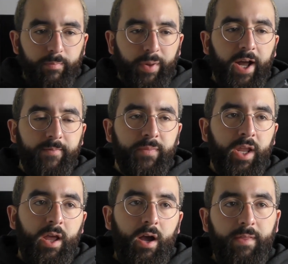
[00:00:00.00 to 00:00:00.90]

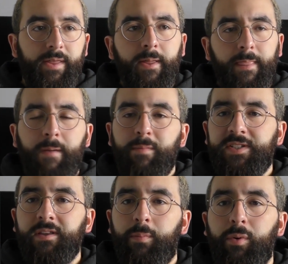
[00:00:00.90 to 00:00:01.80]
But I think they're
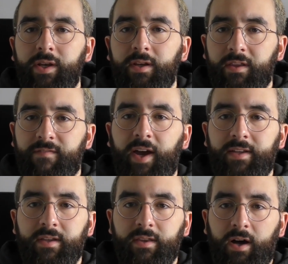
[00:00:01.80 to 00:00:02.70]
missing the point in the
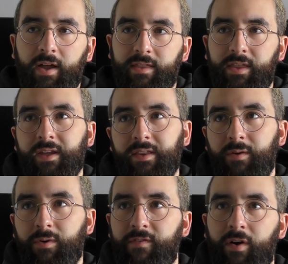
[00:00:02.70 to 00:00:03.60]
fact that I think
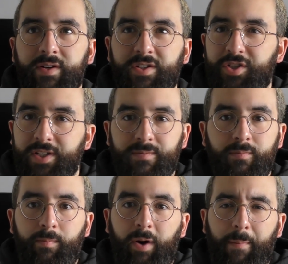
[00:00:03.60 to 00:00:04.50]
they're referring to
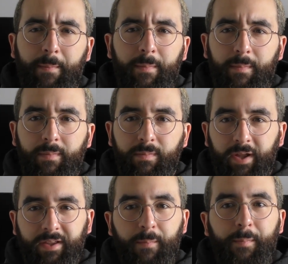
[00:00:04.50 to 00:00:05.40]
just by
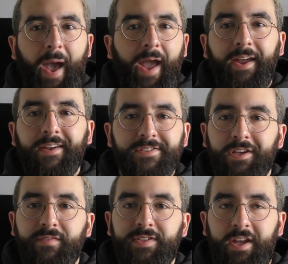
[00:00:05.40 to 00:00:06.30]
like the paying
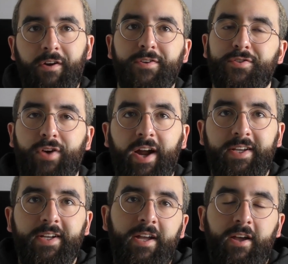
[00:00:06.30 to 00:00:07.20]
service here in
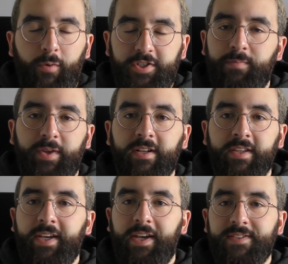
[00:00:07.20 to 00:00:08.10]
Australia, which
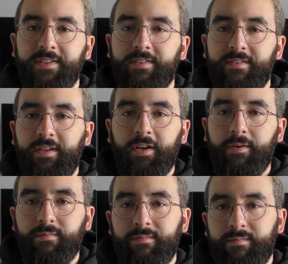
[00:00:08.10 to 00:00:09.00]
admittedly isn't, you
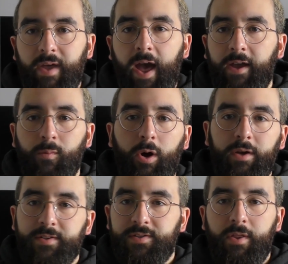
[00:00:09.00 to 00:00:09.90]
know,
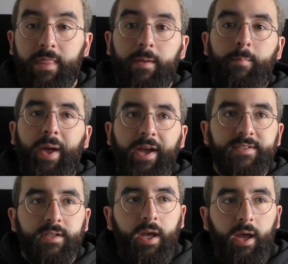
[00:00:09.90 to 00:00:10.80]
A1, it's not the
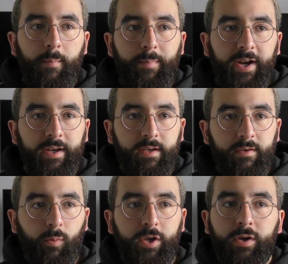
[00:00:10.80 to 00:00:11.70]
best. But
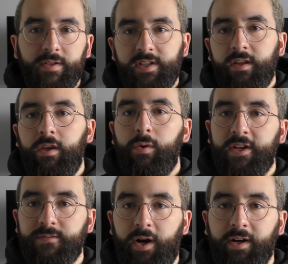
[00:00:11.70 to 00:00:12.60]
when you consider the
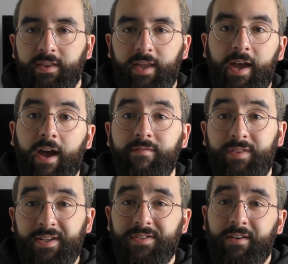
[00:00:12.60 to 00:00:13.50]
US market, they have
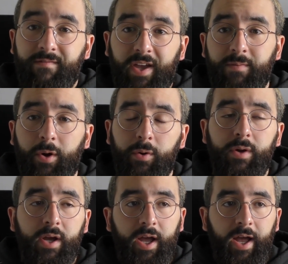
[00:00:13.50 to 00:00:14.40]
things like
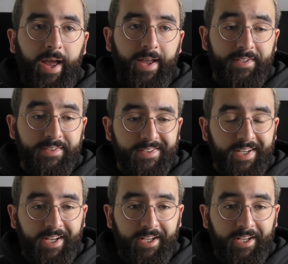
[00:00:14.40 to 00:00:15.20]
Venmo and